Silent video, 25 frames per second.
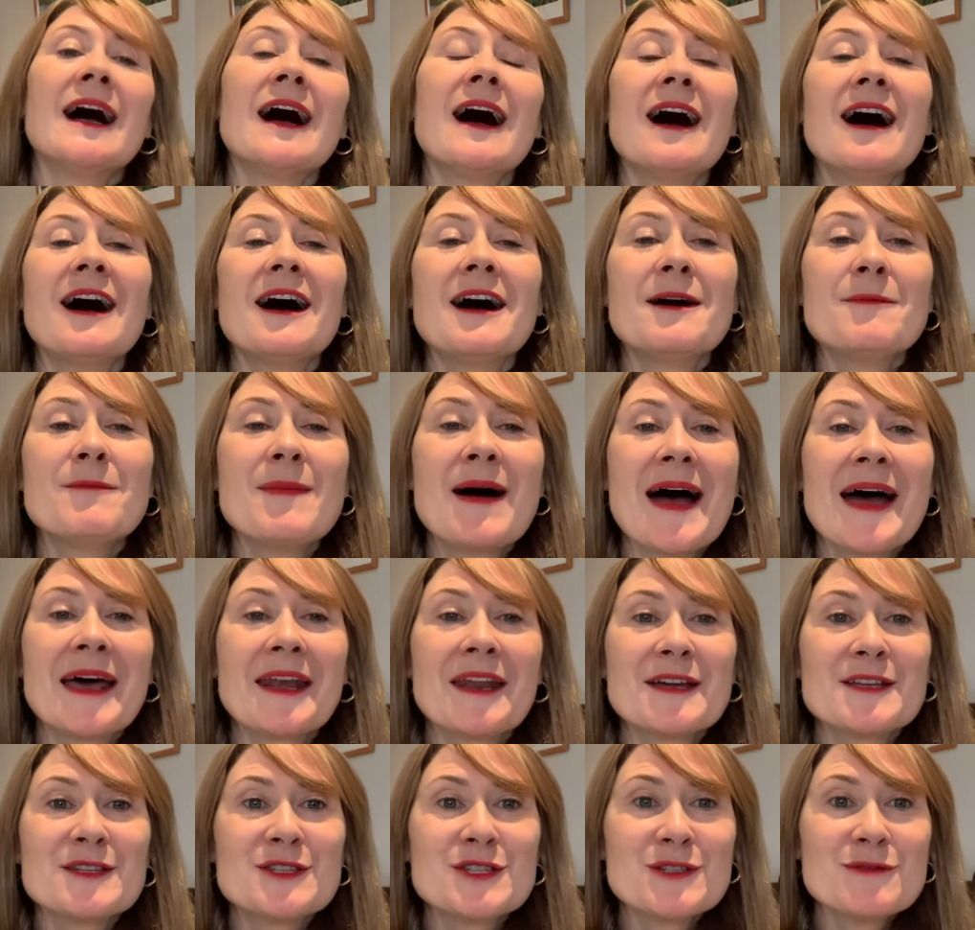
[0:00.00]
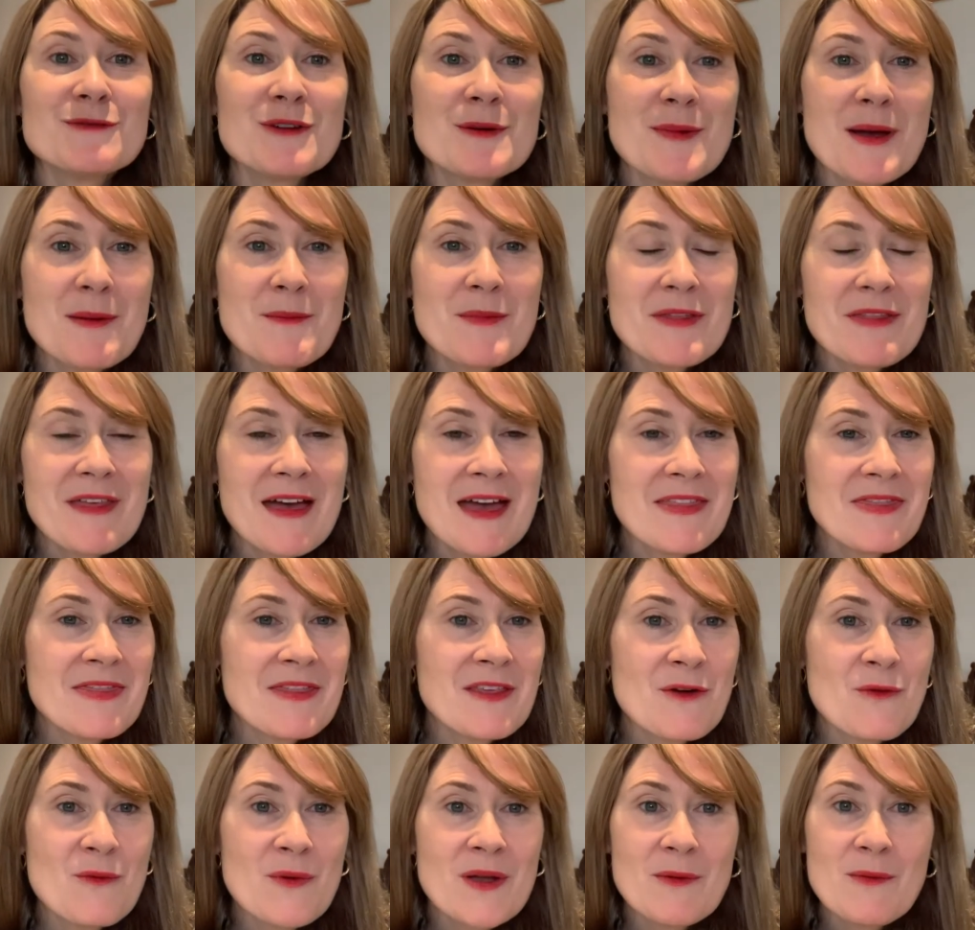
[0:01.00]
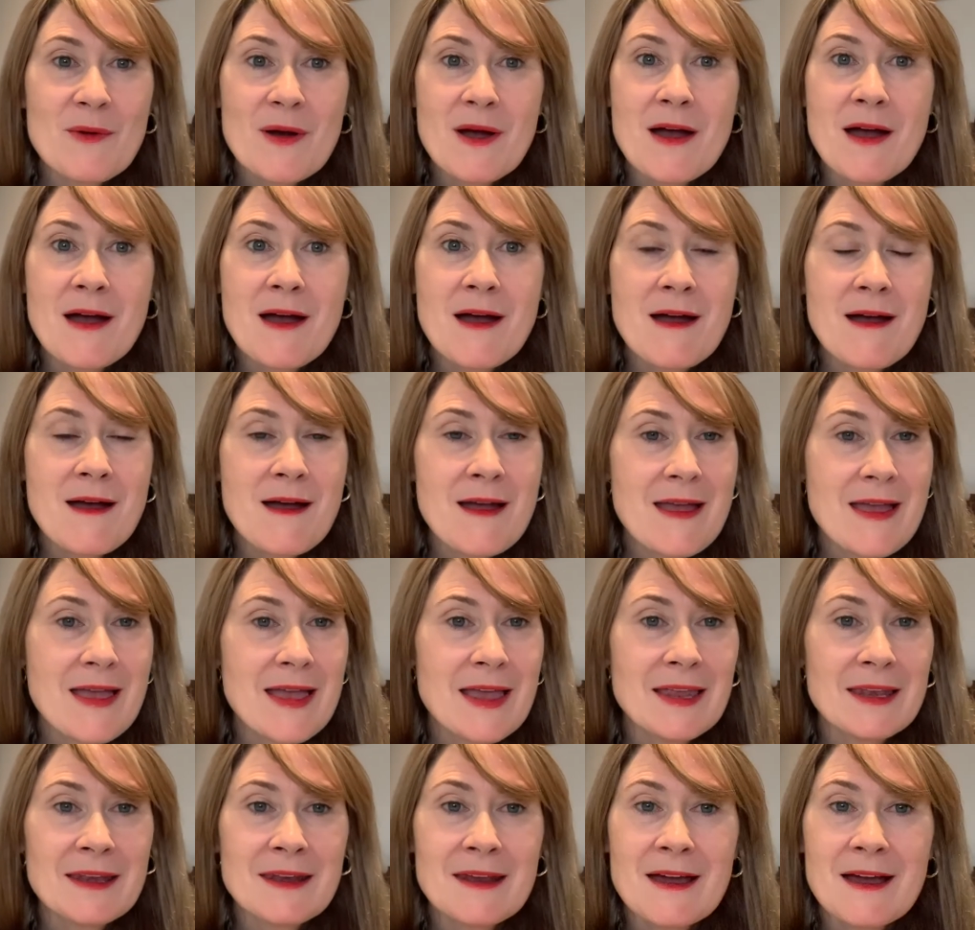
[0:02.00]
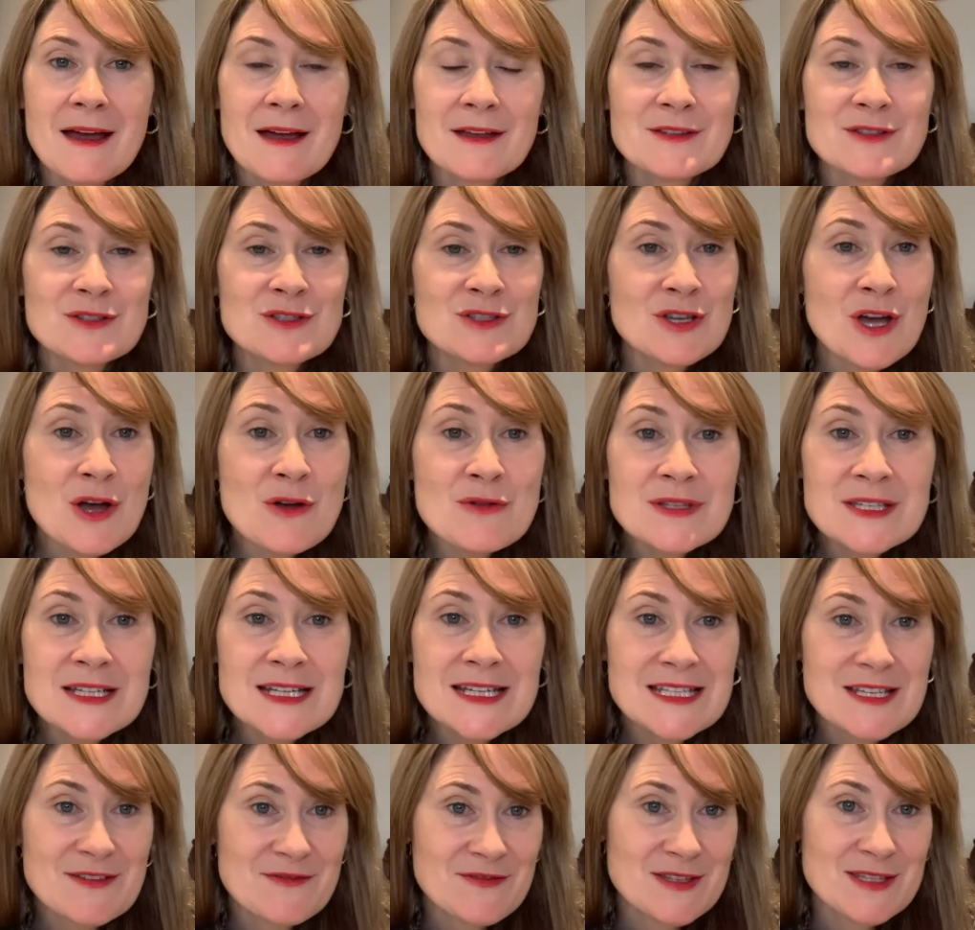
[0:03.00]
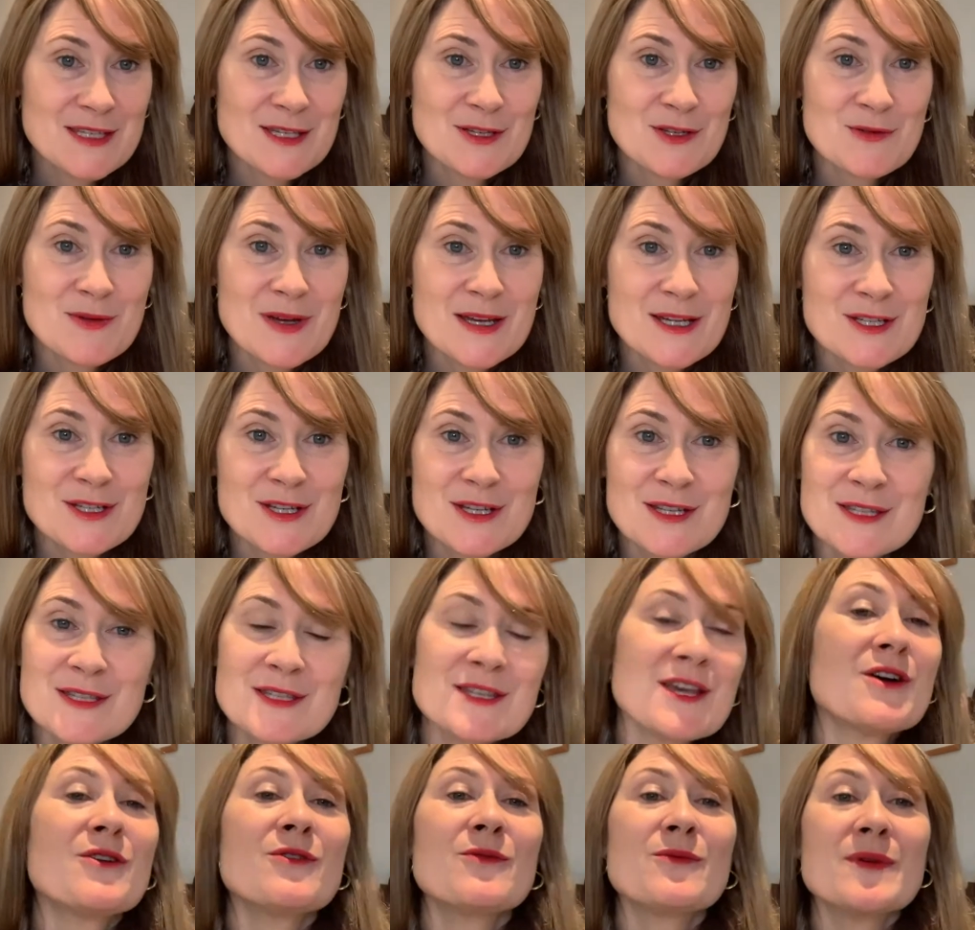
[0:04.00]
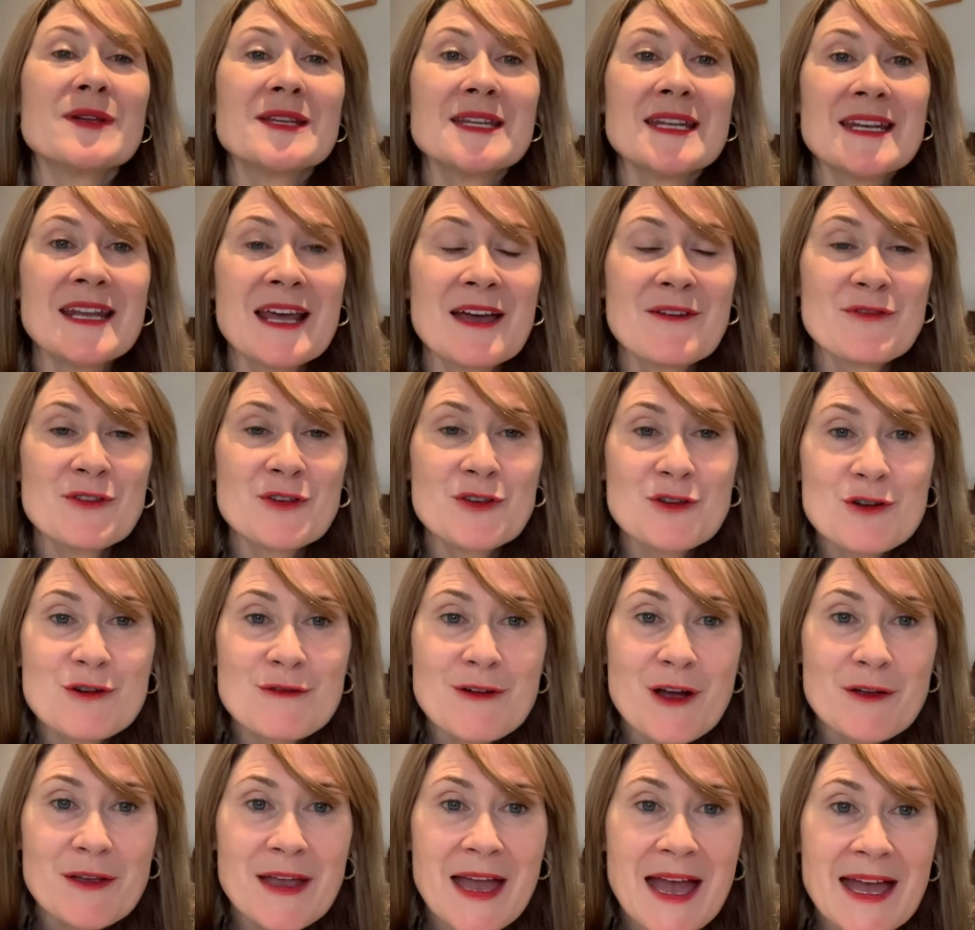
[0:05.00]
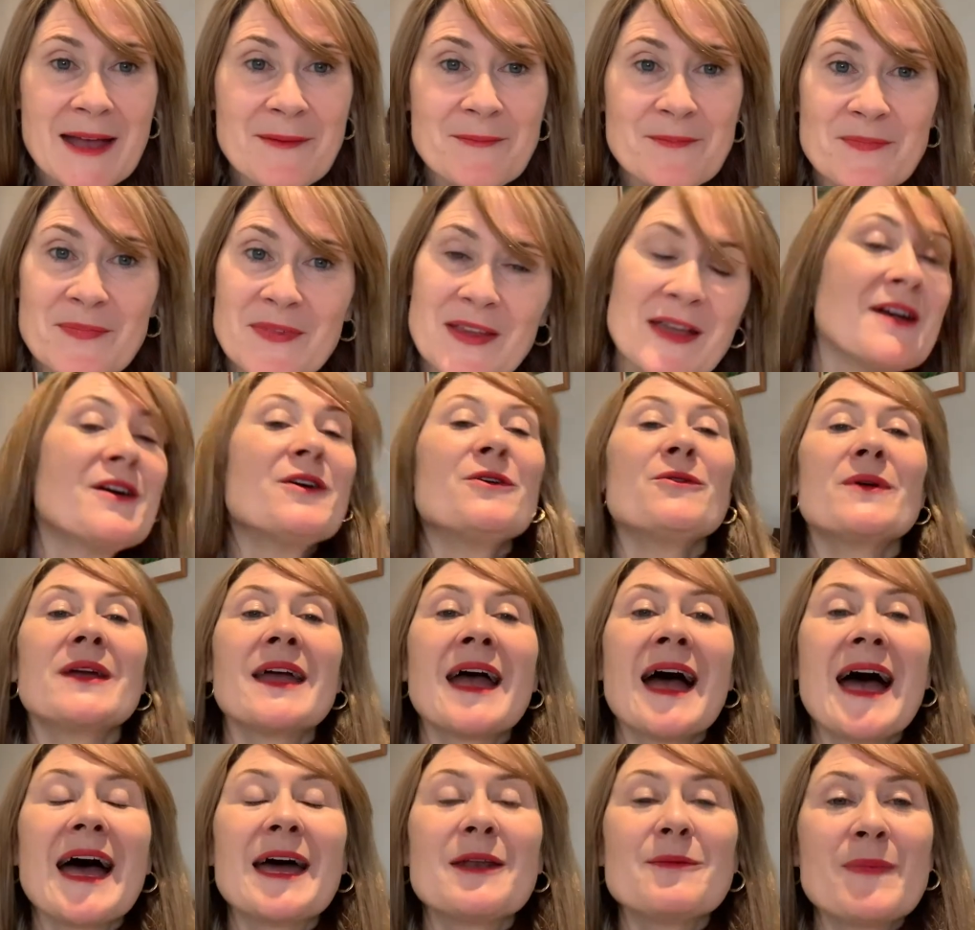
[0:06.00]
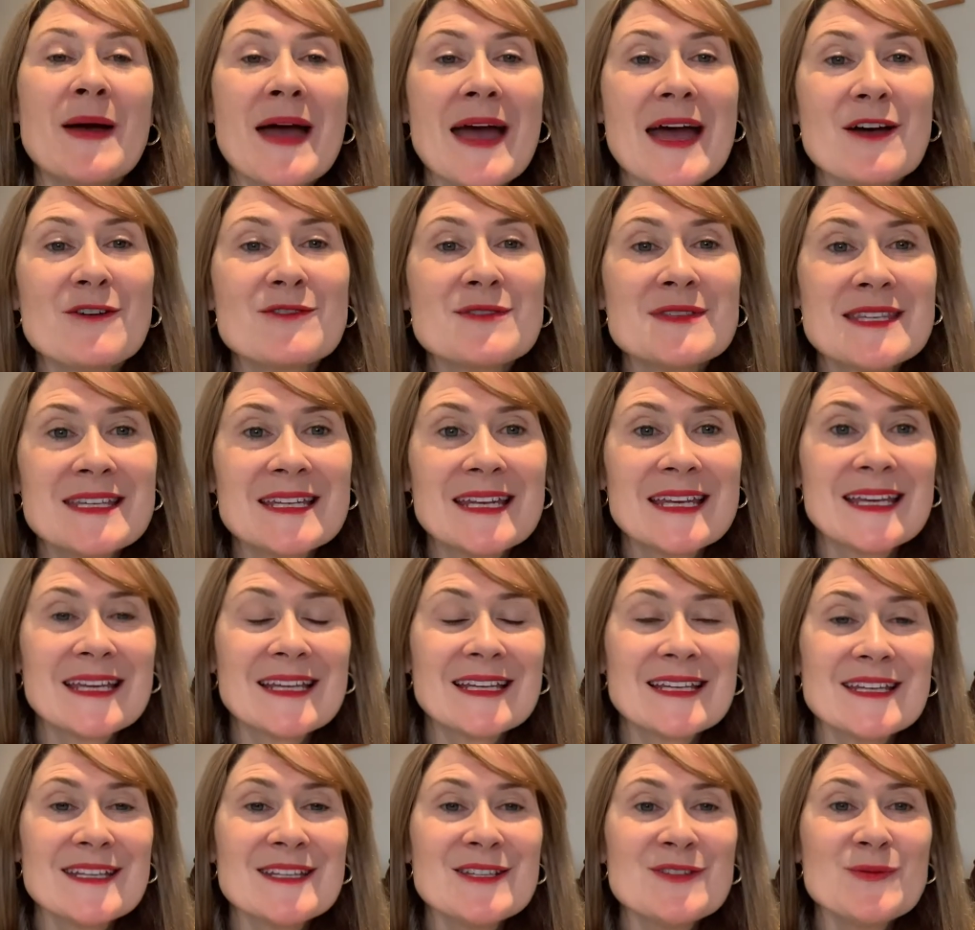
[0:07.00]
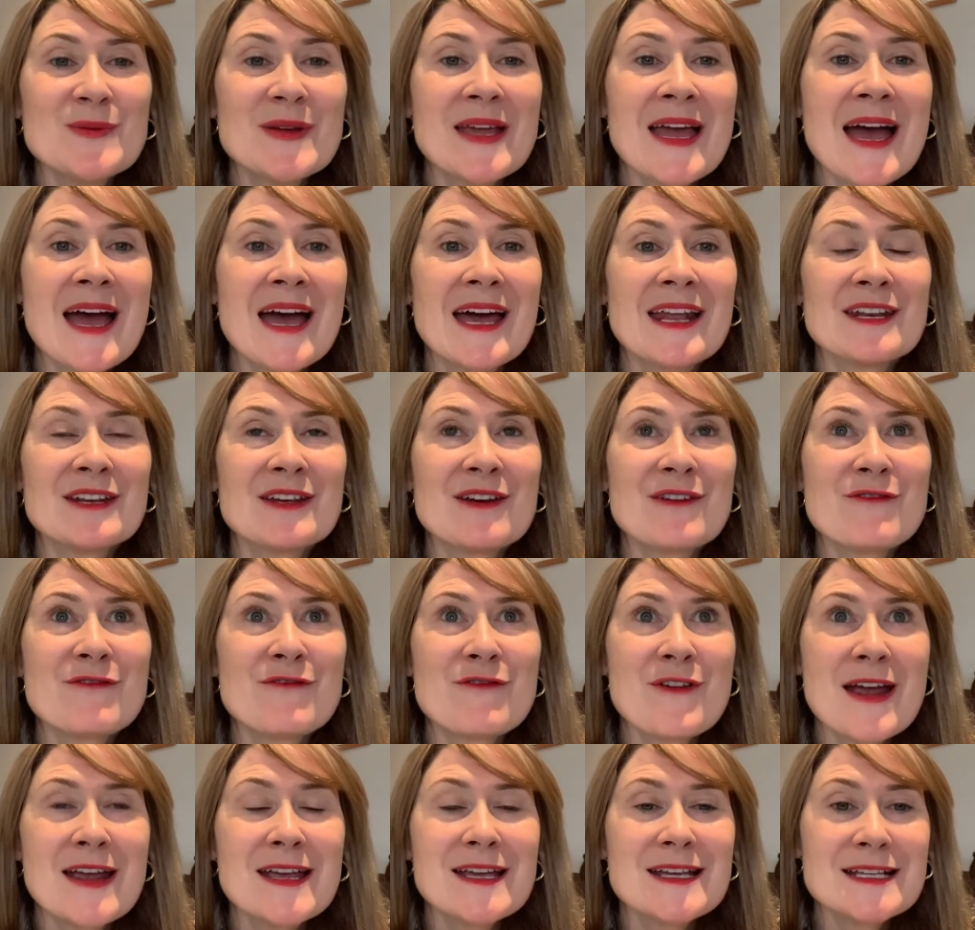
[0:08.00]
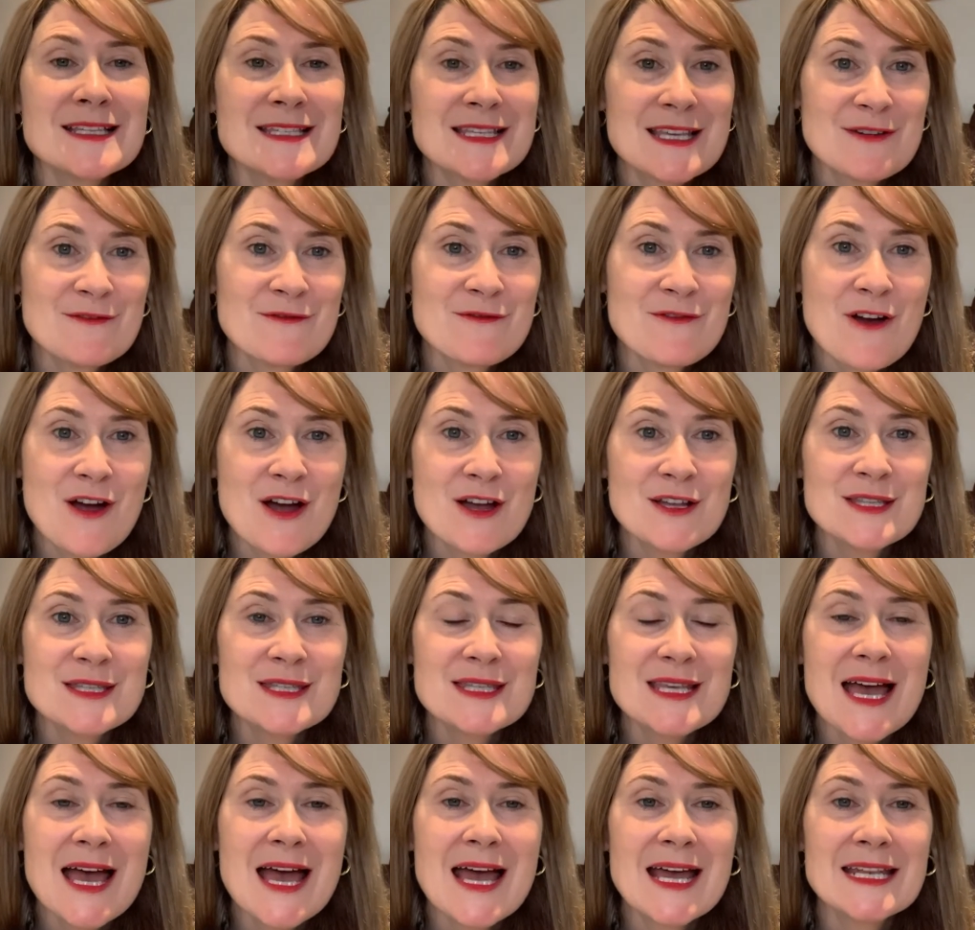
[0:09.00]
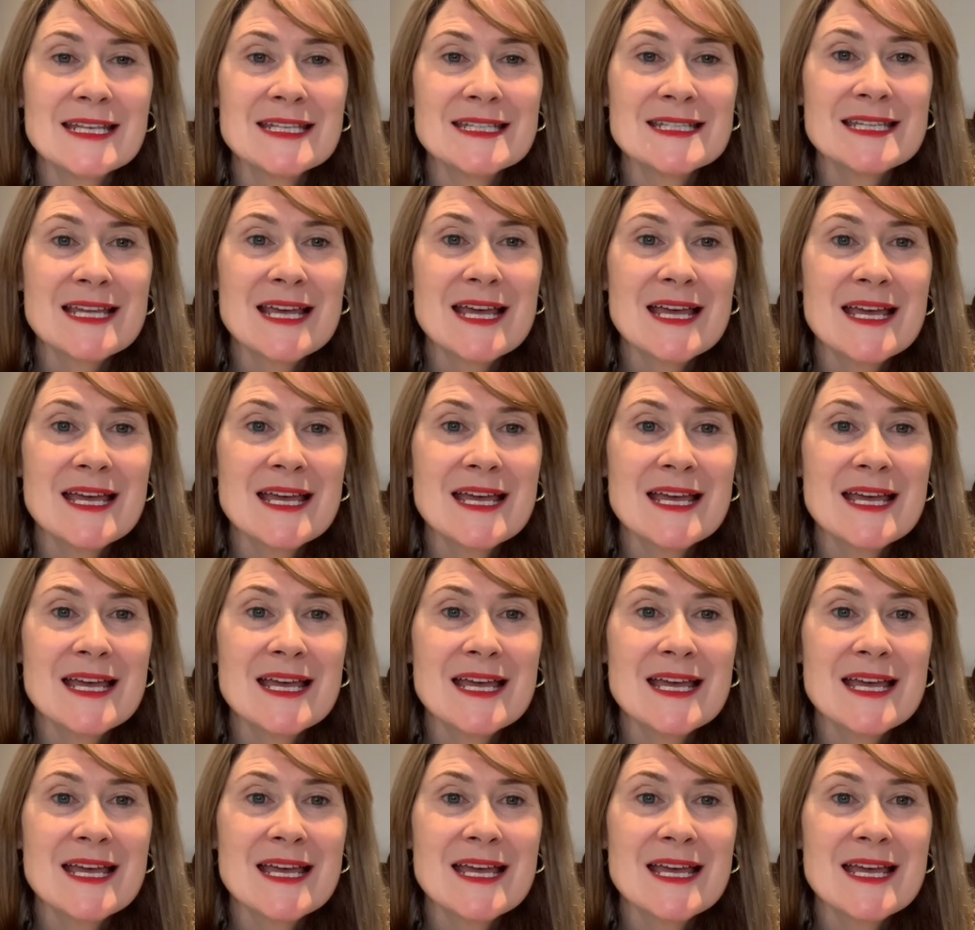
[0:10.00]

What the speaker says: And I do remember then that we were in a totally different situation. So we didn't have the euro yet. We had pounds in England. We had francs in France and